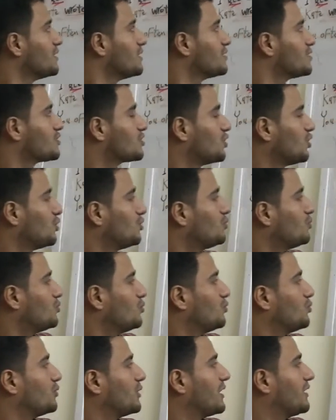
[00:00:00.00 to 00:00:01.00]
so
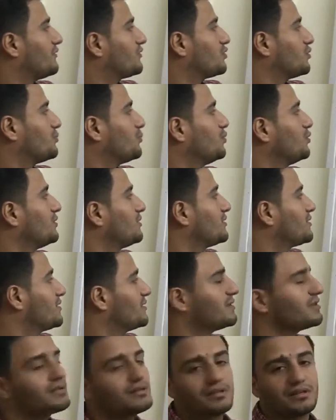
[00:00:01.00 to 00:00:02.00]
we have to put
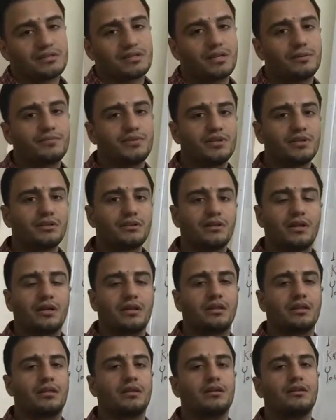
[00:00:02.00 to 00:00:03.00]
the subject
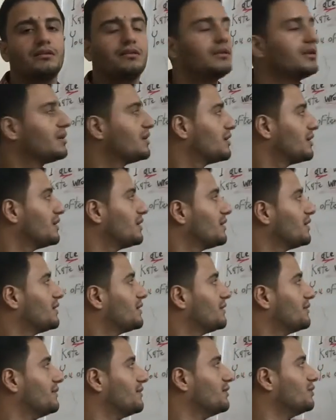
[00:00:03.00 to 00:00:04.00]
and then
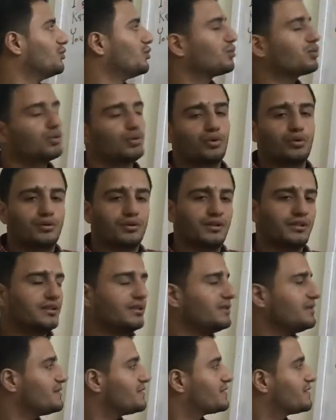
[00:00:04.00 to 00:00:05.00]
did not or
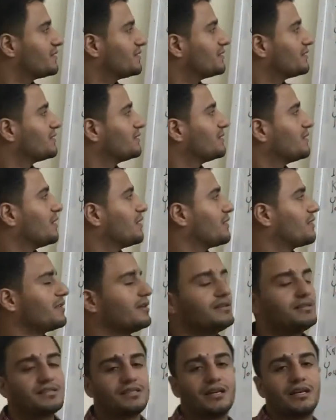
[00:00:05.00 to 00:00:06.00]
didn't and
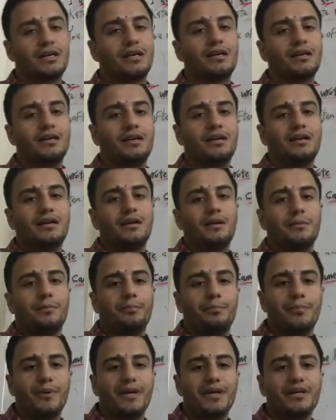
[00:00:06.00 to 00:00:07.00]
then the
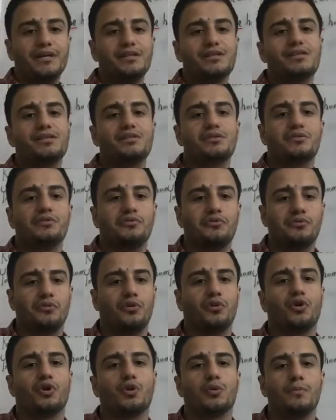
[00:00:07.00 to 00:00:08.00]
base
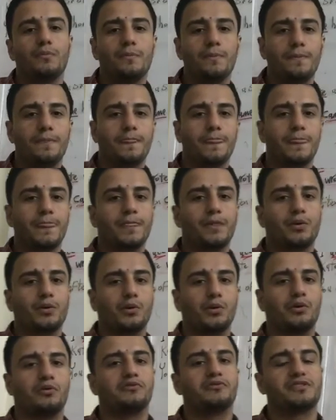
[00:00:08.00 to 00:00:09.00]
form
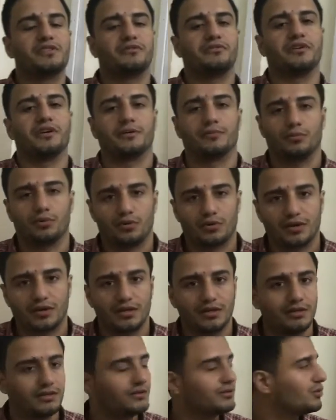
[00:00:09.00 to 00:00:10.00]
of the verb,
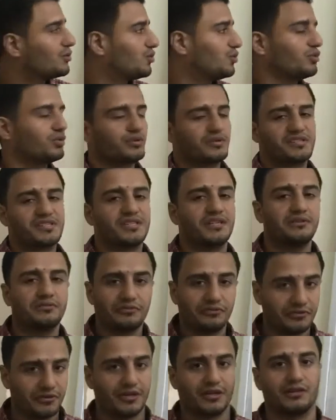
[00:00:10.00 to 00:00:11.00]
okay, or the
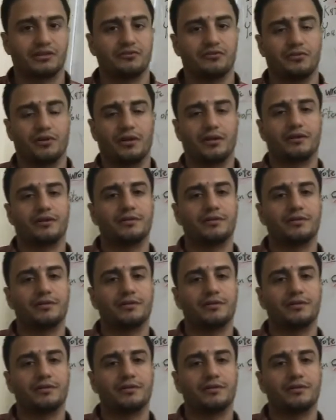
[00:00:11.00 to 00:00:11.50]
infinitive one.